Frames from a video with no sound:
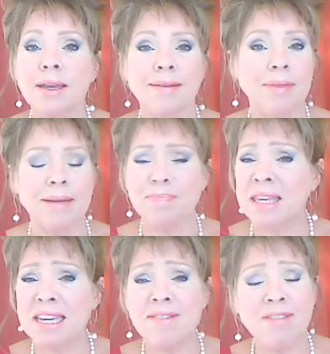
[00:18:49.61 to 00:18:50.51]
the
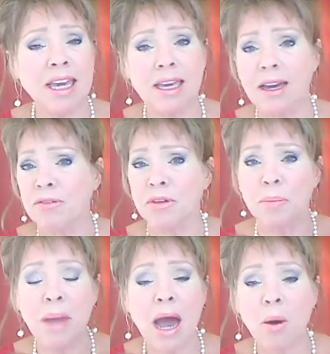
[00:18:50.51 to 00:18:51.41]
giving of your
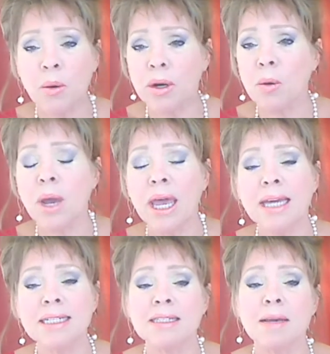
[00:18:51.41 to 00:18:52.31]
power away
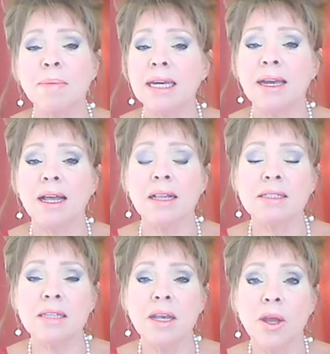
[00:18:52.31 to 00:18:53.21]
to somebody else,